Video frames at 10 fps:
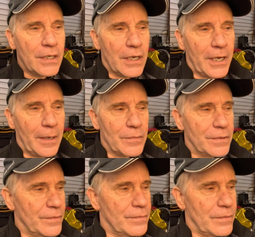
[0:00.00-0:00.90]

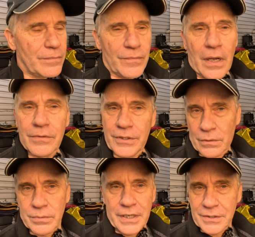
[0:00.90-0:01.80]

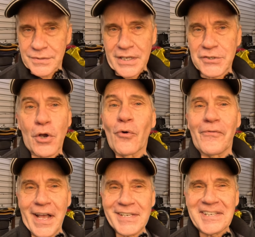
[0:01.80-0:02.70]
It's go
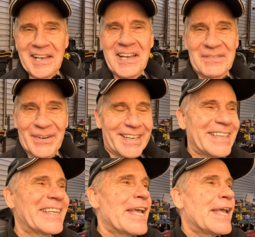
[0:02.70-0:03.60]
fast time, right?